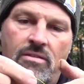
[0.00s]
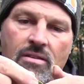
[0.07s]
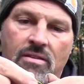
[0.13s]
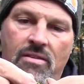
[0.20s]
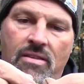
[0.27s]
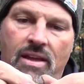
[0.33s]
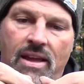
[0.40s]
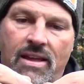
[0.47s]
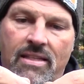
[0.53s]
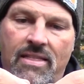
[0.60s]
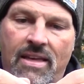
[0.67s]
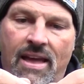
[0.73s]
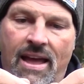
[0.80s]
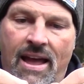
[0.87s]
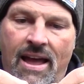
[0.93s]
Just like
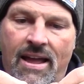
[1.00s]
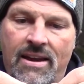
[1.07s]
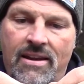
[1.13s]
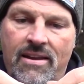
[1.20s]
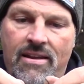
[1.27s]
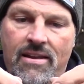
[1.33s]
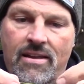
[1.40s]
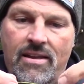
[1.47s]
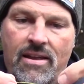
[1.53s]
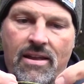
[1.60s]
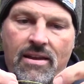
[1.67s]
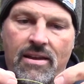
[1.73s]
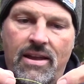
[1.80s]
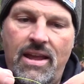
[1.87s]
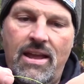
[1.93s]
that.
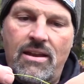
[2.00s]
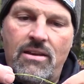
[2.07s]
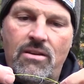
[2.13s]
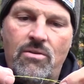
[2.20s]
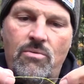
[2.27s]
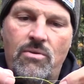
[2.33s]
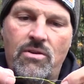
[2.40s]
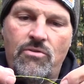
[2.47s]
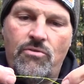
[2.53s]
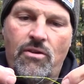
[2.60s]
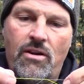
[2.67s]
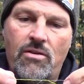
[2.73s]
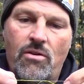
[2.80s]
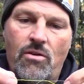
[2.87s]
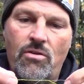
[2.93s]
And again, you don't want to
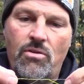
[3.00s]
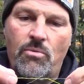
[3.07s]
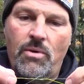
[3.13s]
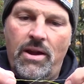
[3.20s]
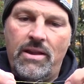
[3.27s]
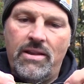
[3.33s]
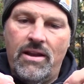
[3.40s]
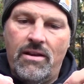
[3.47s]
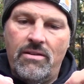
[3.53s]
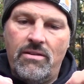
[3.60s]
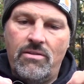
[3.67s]
draw it all the way down.